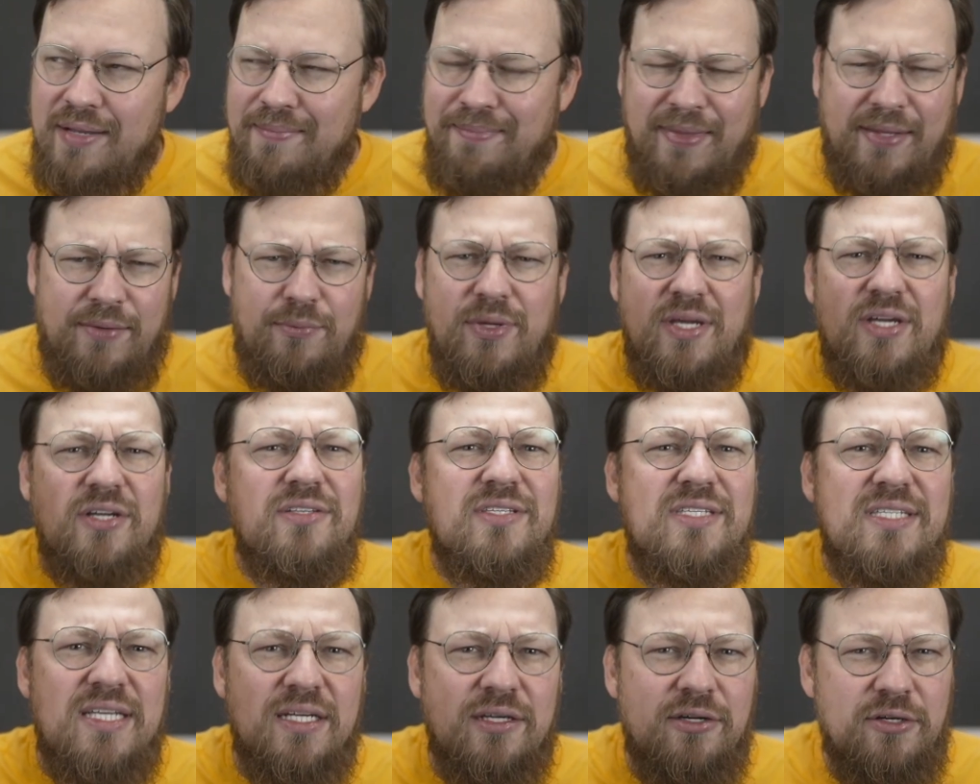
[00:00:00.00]
Like we
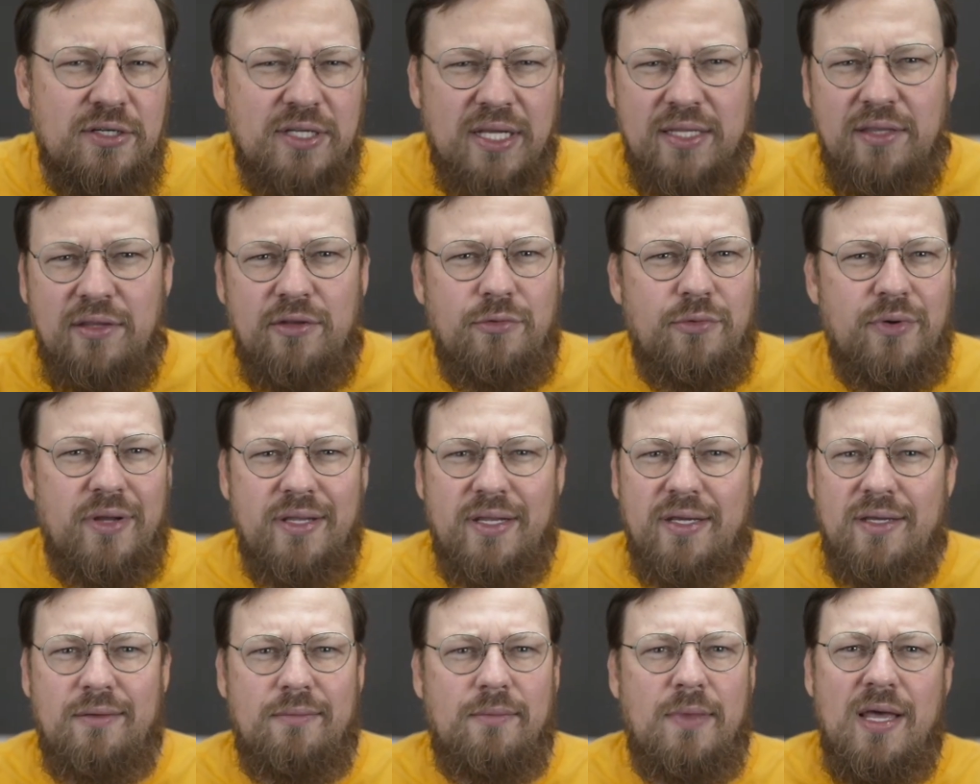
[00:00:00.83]
considered
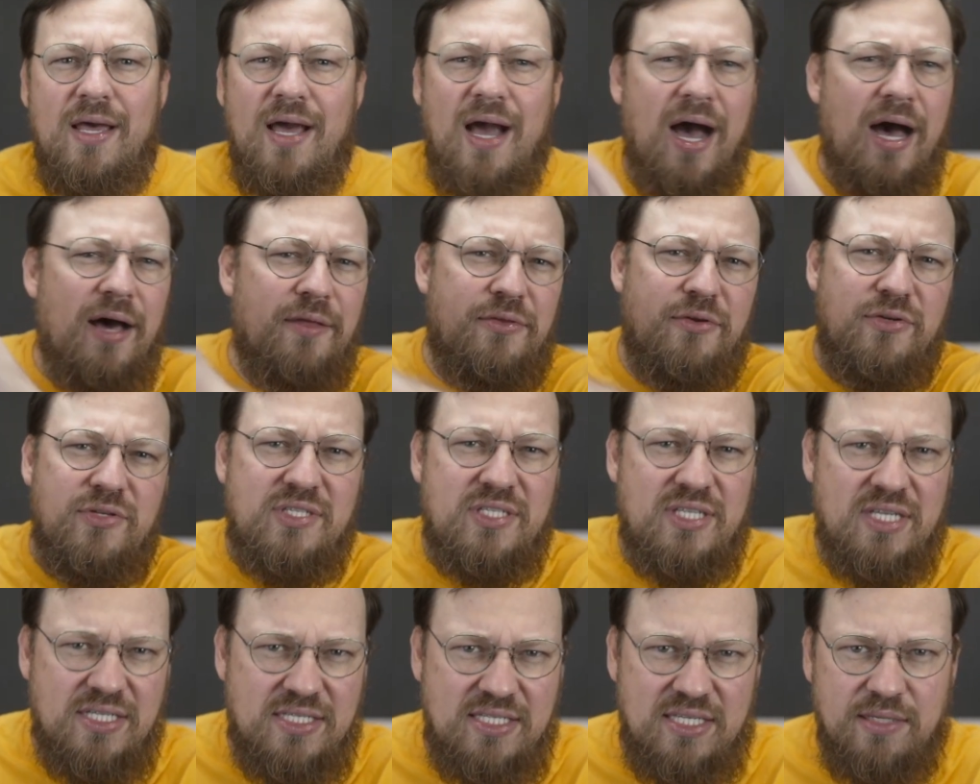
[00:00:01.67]
integrating other
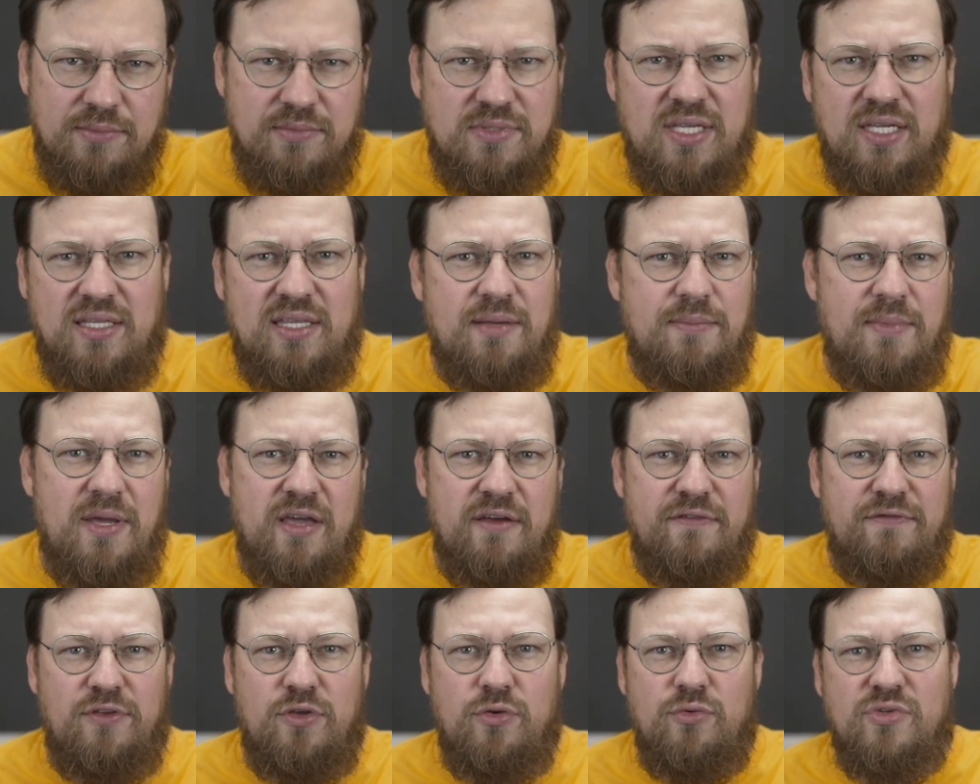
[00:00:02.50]
systems that they may
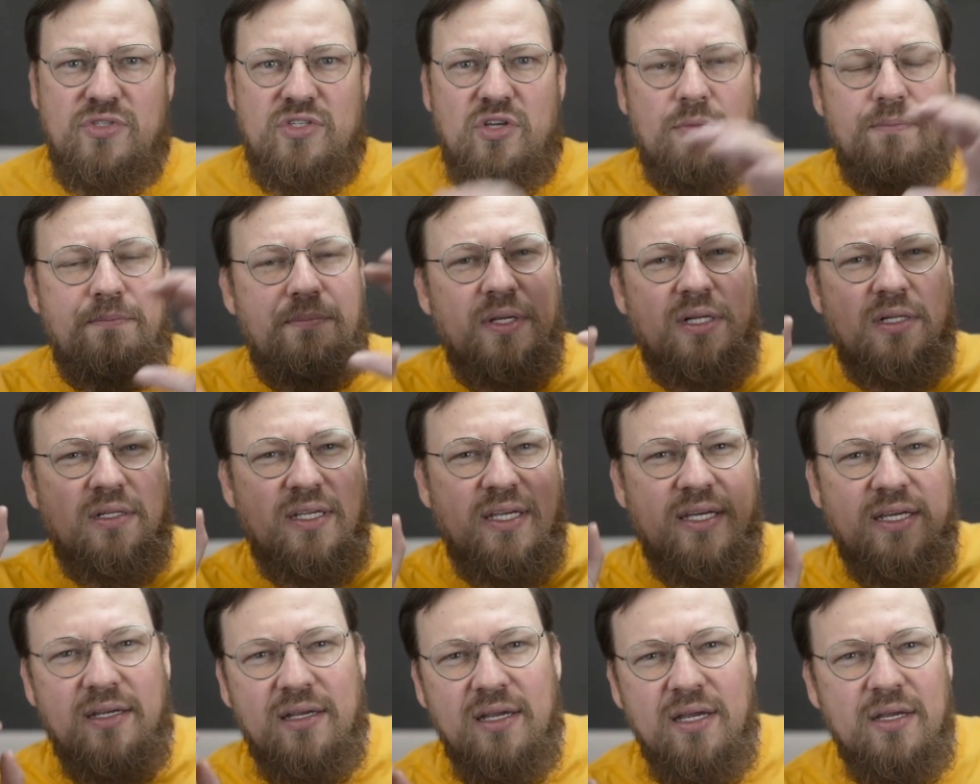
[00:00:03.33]
have used or
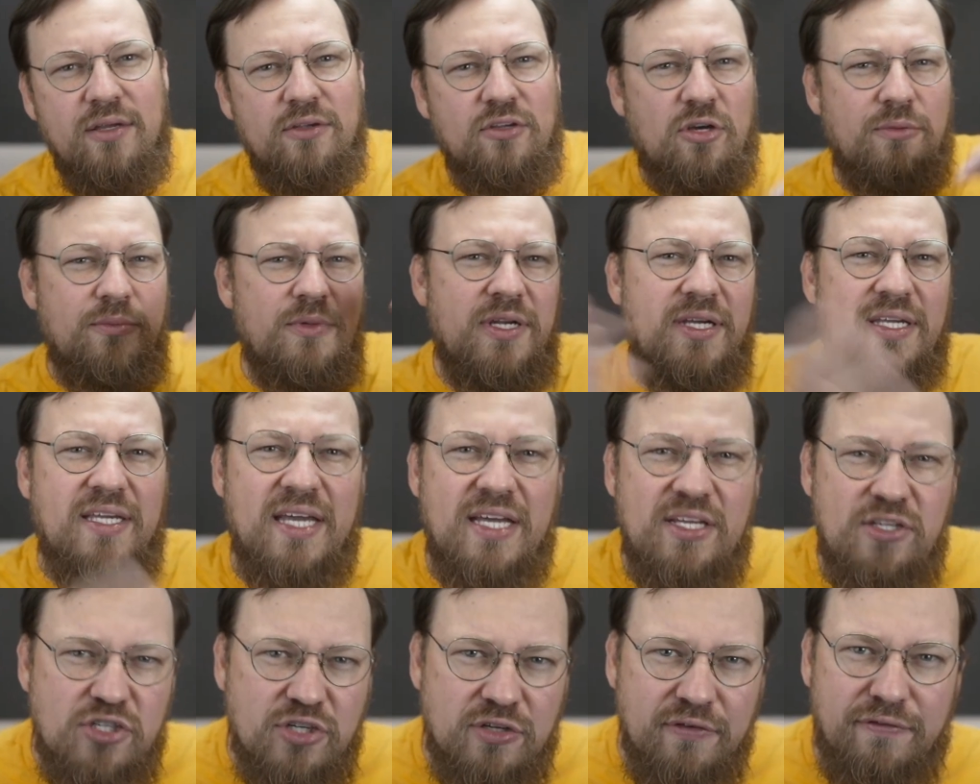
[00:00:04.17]
building
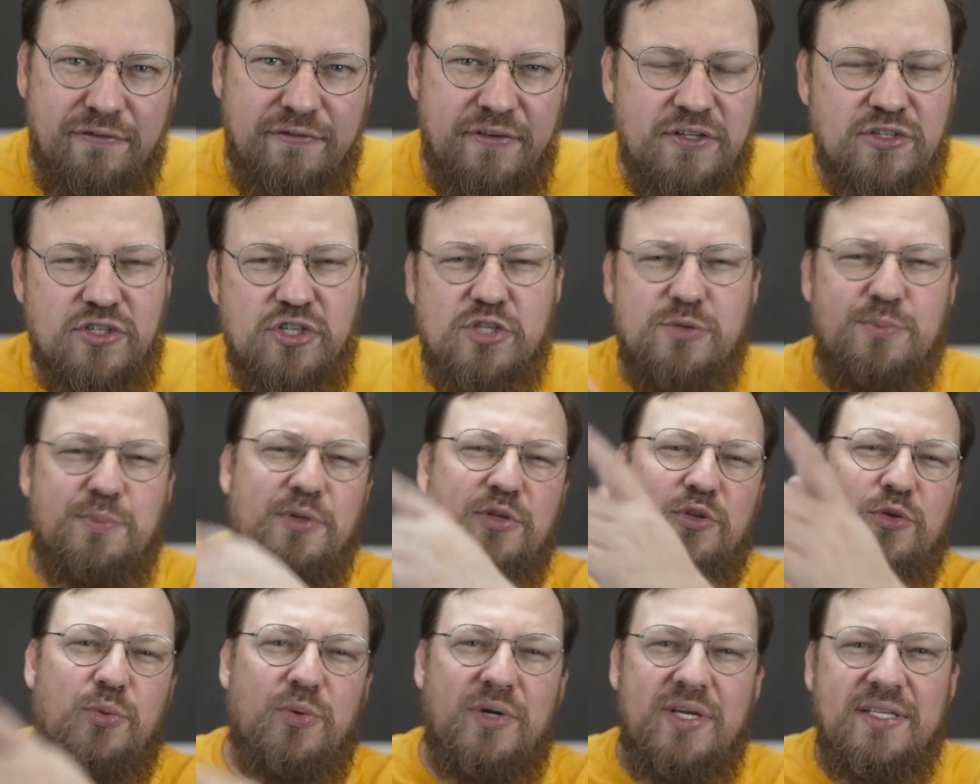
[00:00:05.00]
communication features
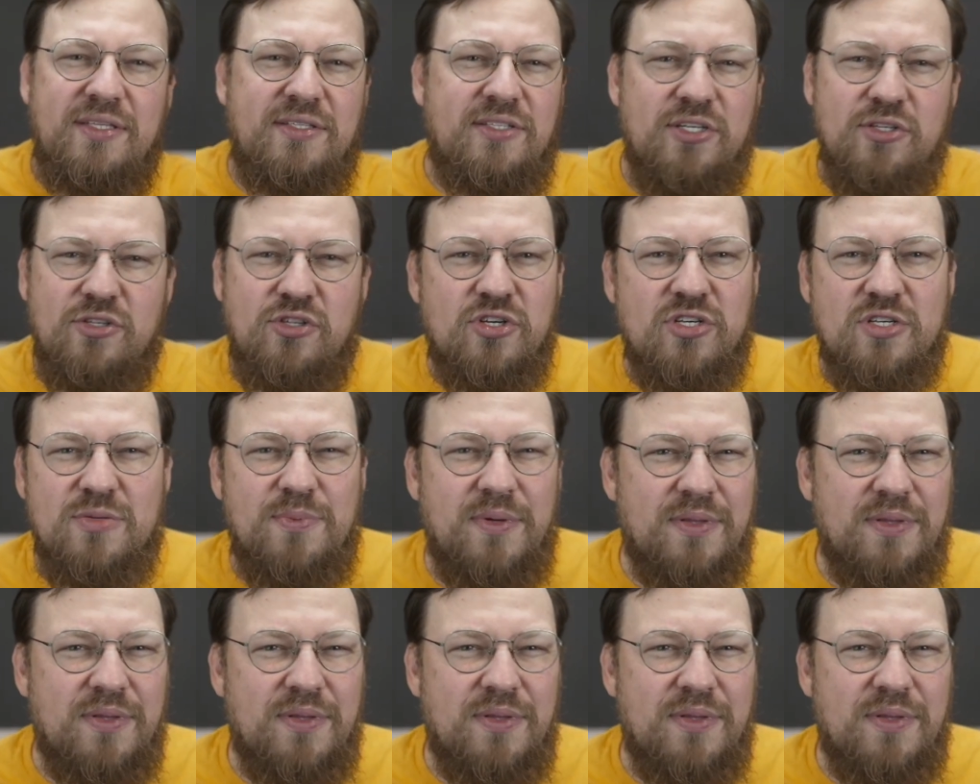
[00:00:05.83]
between teachers,